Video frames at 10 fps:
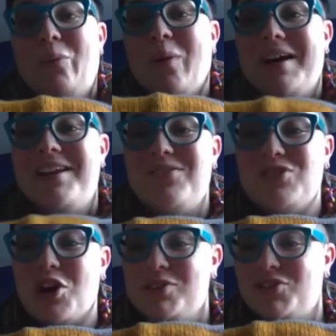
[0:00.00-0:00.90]
one of
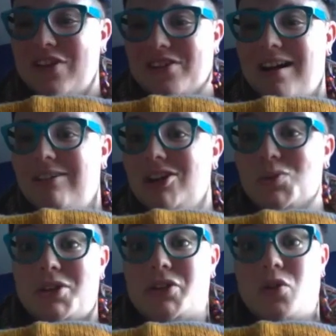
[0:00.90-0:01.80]
Tobin's favorite colors,
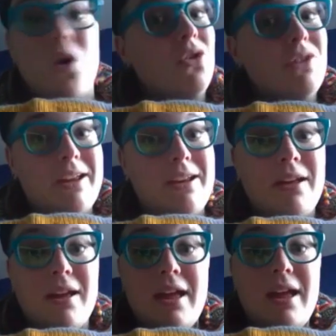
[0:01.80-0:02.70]
which is golden.
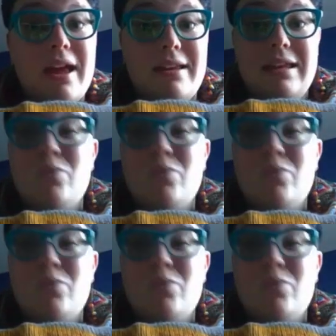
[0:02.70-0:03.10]
And he